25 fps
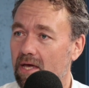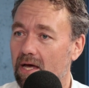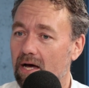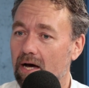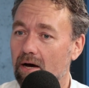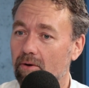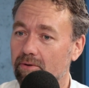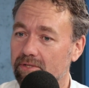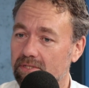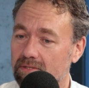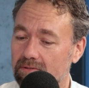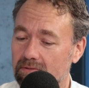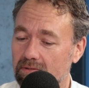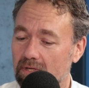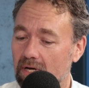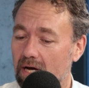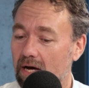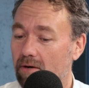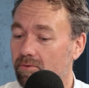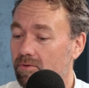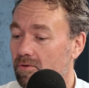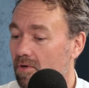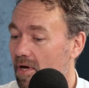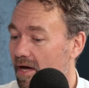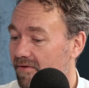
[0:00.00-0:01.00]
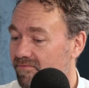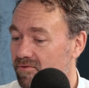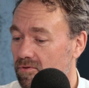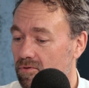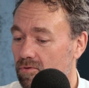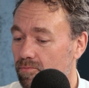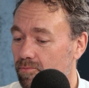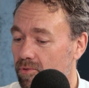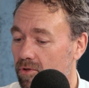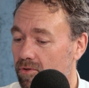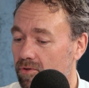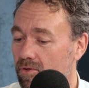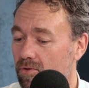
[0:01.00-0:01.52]
how you have to
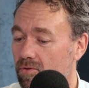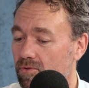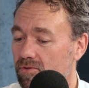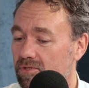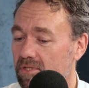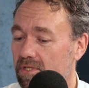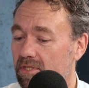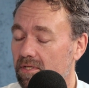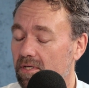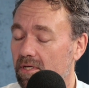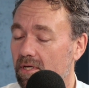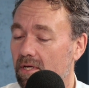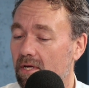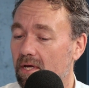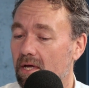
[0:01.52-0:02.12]
produce it,